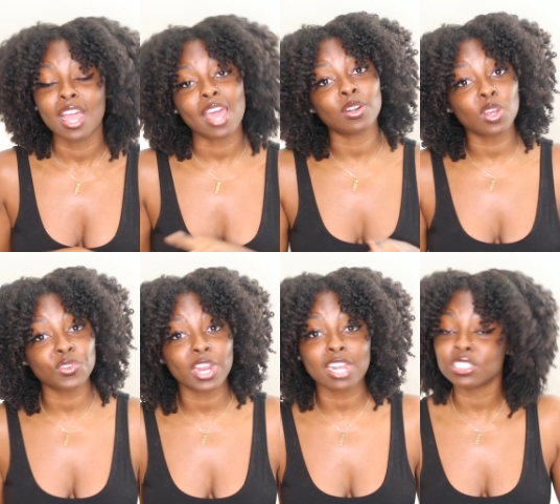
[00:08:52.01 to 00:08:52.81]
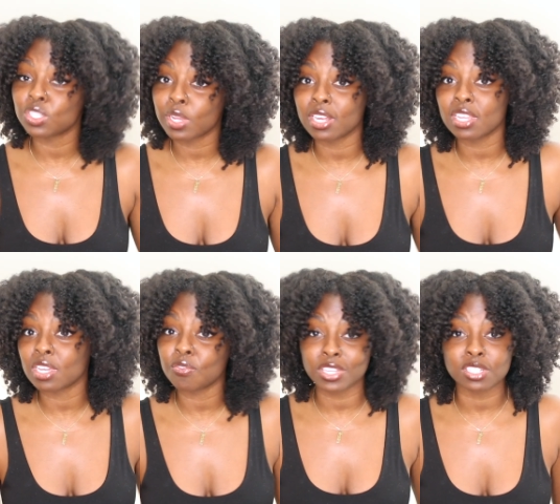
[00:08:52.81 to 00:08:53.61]
I don't know if you guys are doing
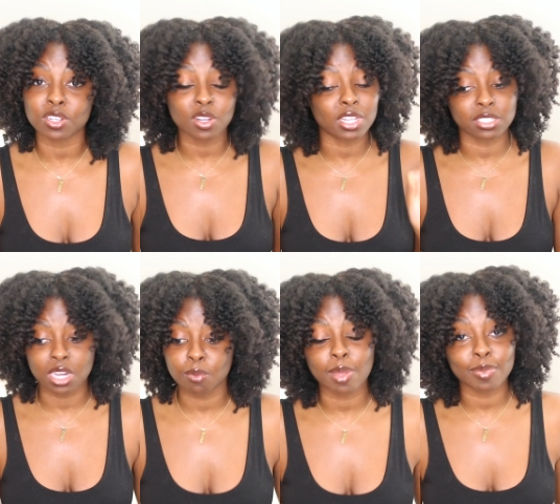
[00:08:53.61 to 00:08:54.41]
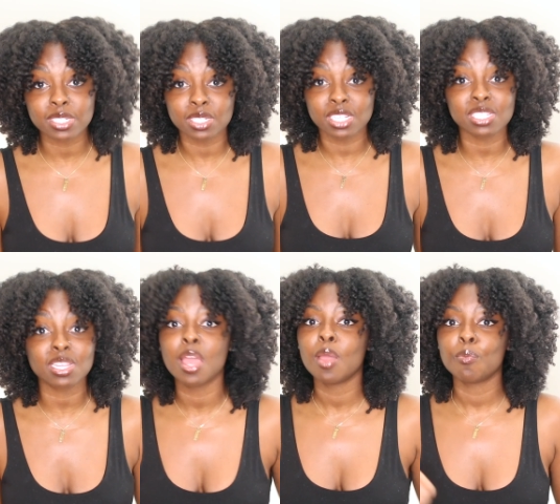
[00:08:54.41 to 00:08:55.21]
anything physical. It's none of my business.